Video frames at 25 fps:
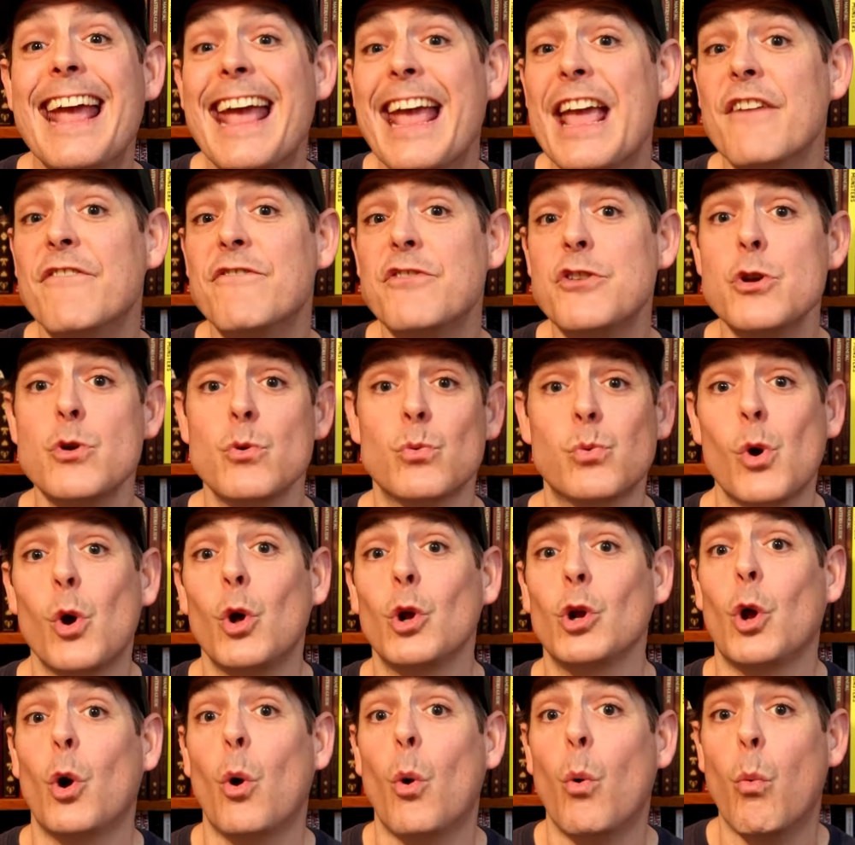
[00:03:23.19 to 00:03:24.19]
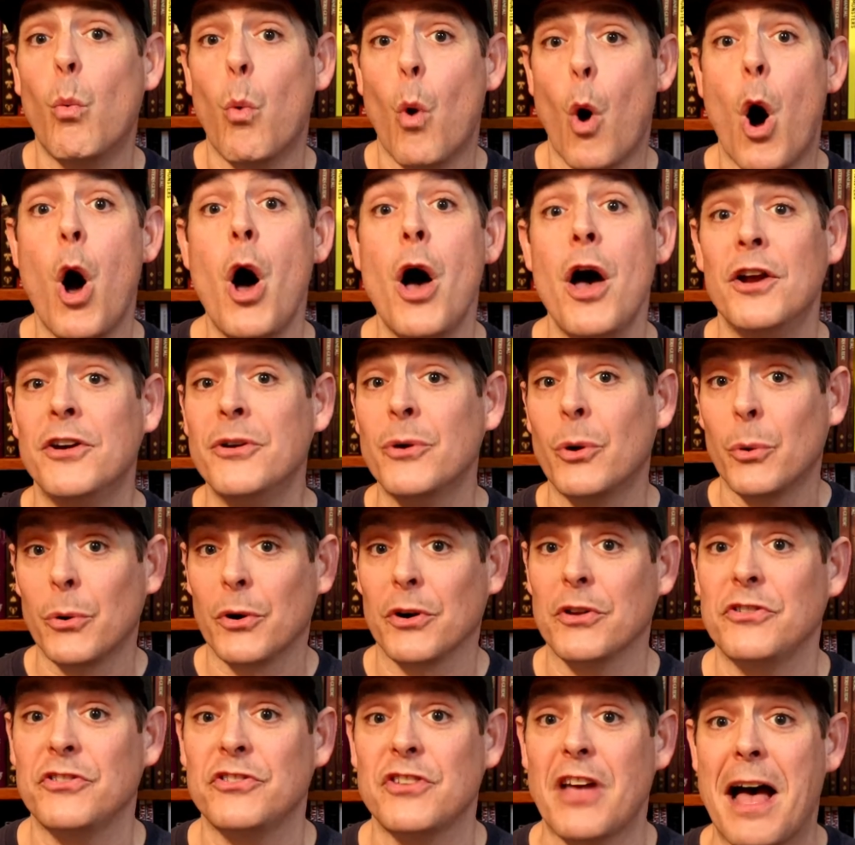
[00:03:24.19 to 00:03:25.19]
If you roll a 1
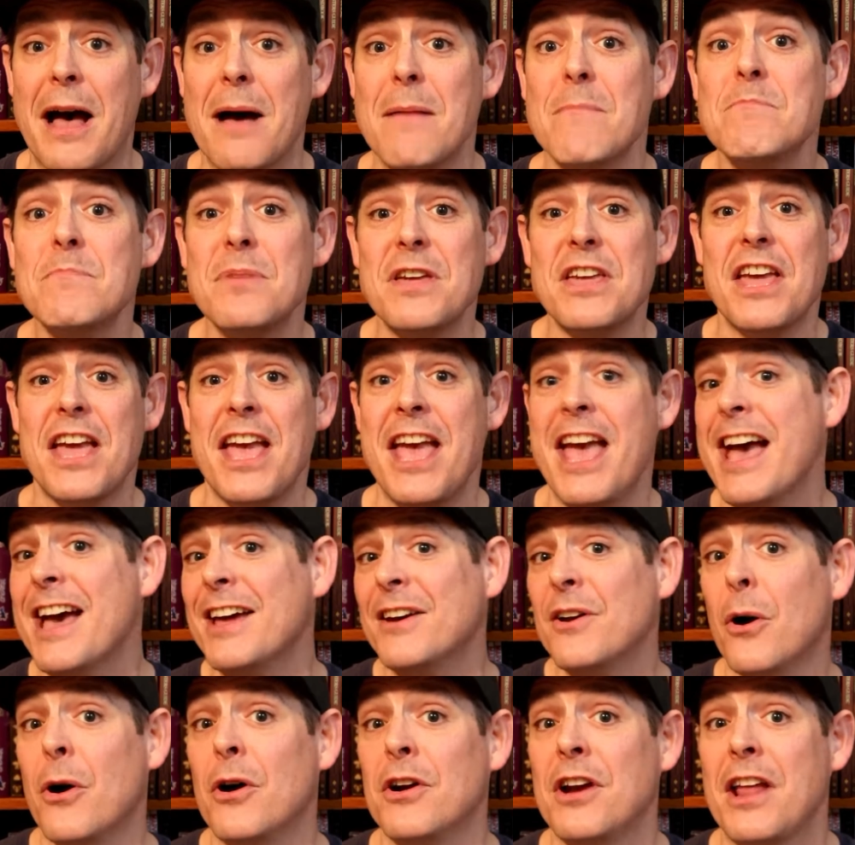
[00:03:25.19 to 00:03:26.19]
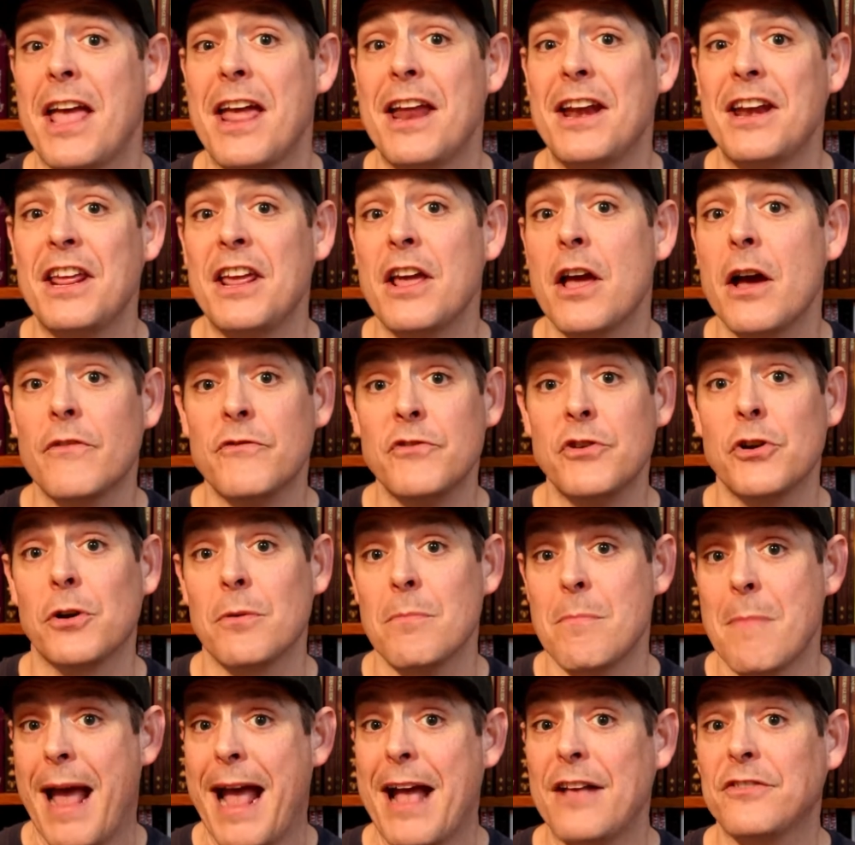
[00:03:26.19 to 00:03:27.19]
or a zombie head on any of your
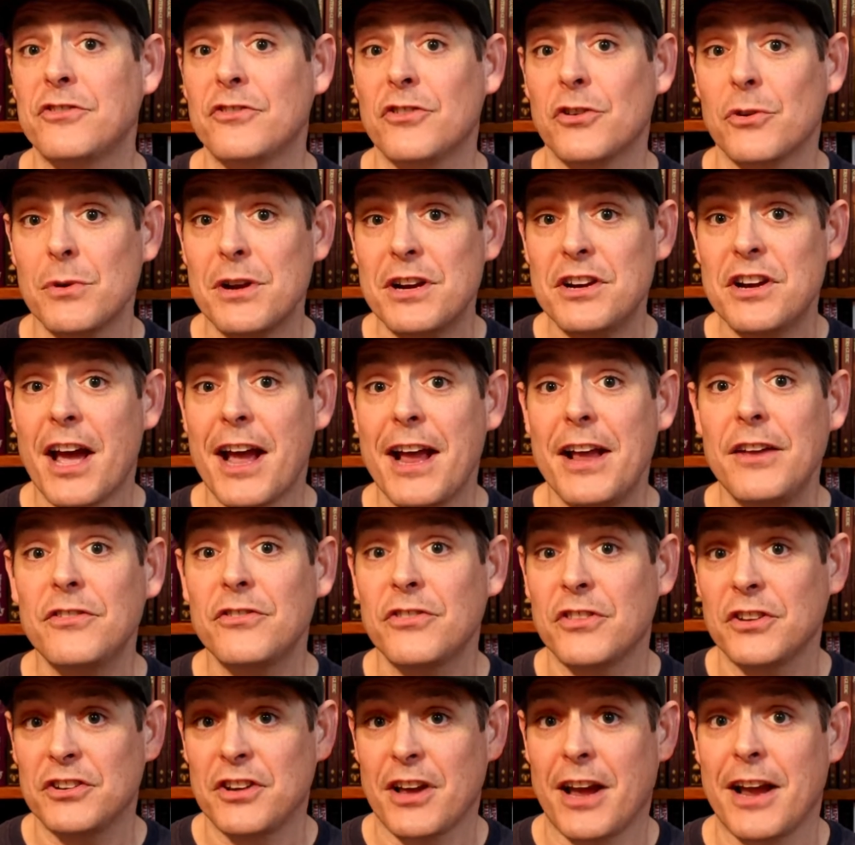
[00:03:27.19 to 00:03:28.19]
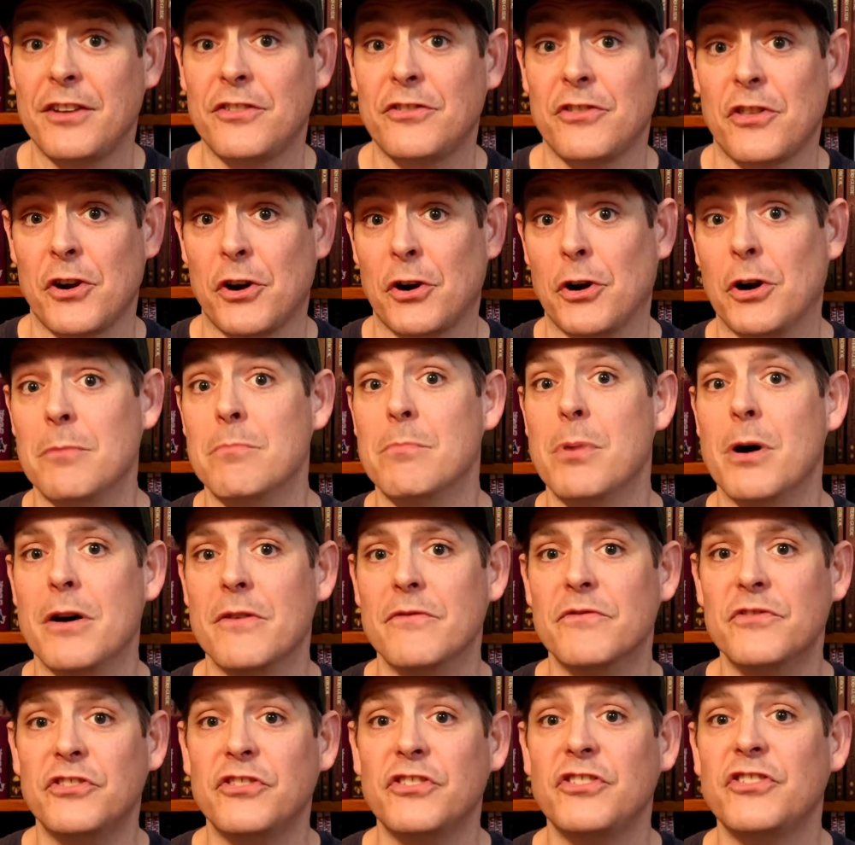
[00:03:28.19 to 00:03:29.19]
mastery dice, the dice that are
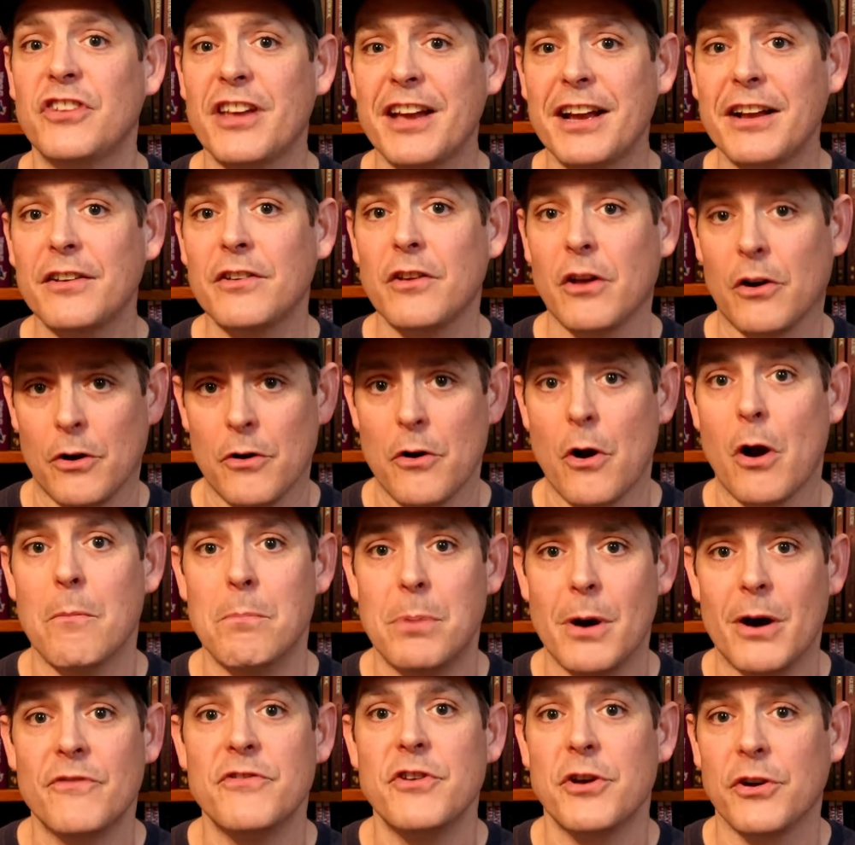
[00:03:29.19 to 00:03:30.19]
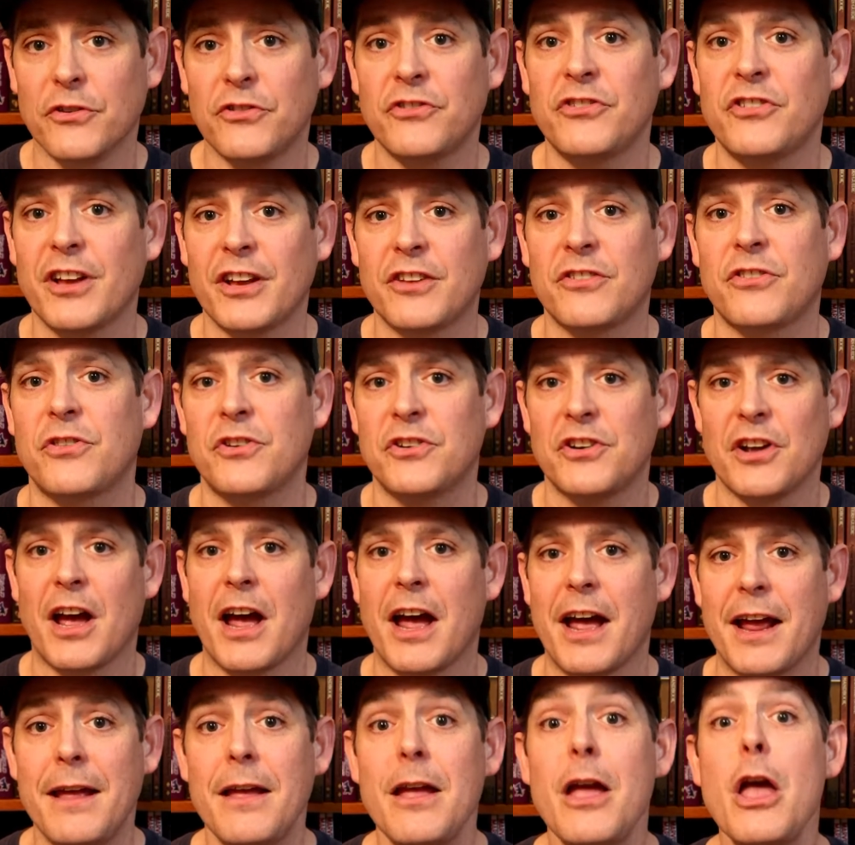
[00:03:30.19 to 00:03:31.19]
above 6 or above your 6th
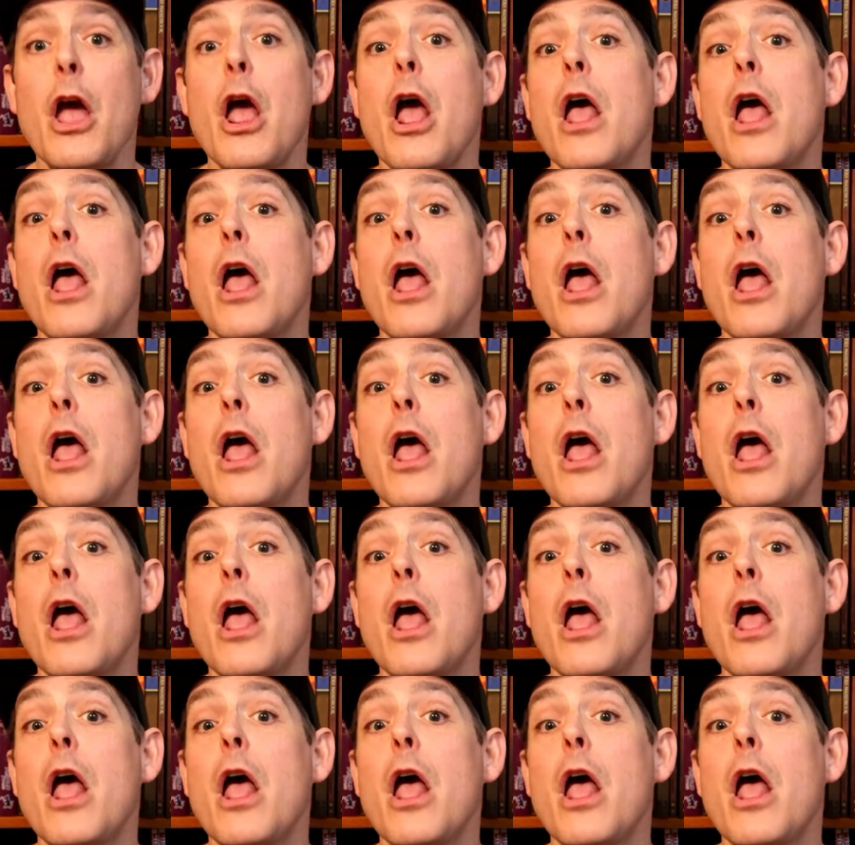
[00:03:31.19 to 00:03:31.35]
die,